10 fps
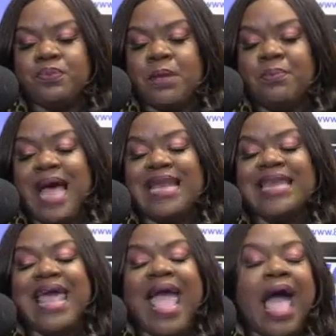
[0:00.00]
by
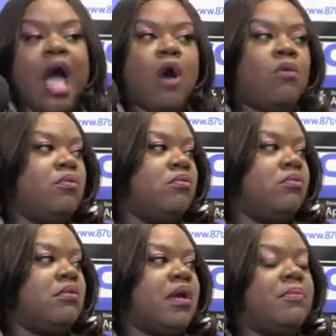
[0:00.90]
now,
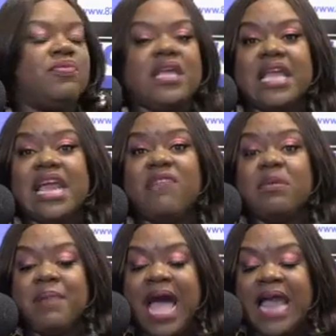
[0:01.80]
I'm thinking
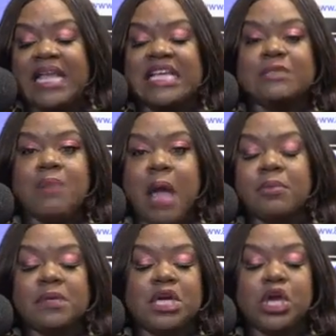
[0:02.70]
everybody has
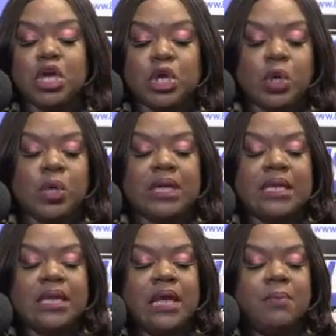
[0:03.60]
probably heard
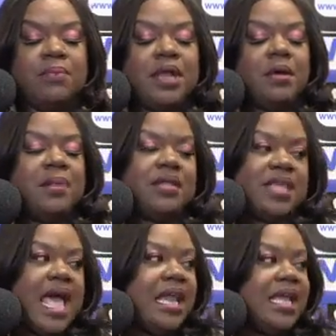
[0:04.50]
a bit about
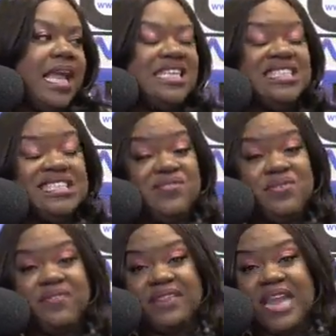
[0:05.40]
the allegations. If you
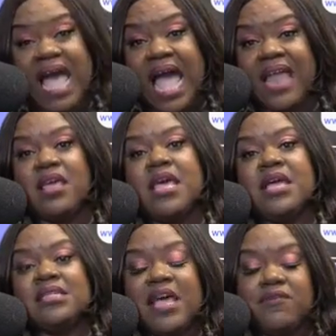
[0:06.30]
have not,
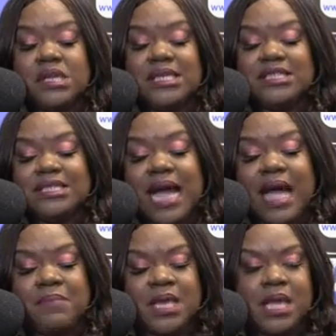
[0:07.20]
definitely
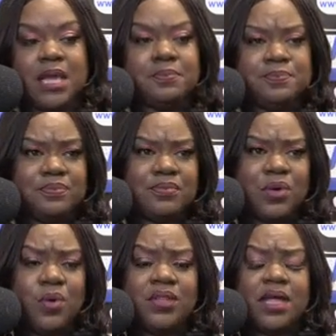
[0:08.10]
chime in
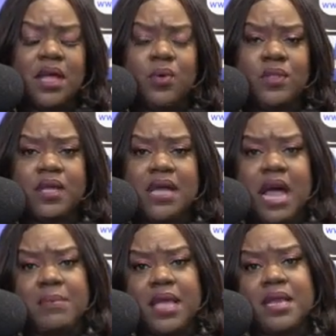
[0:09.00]
on the
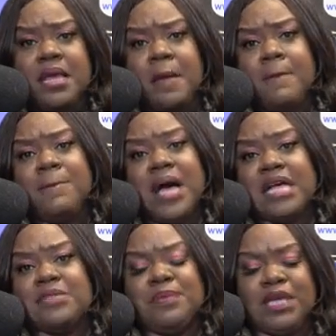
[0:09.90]
comment
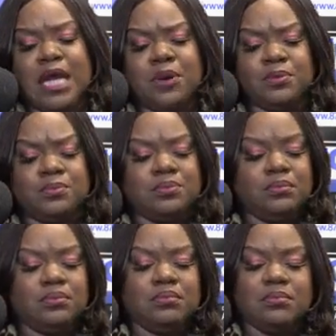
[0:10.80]
box below
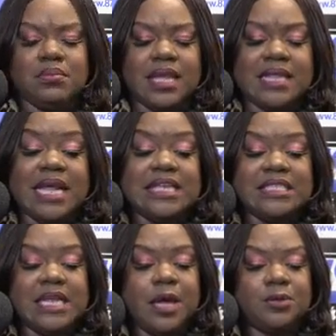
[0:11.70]
and let us
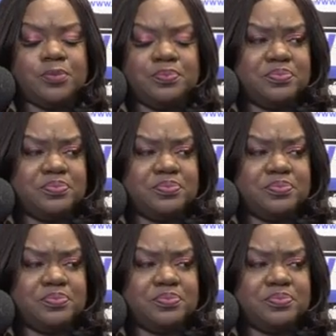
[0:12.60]
know.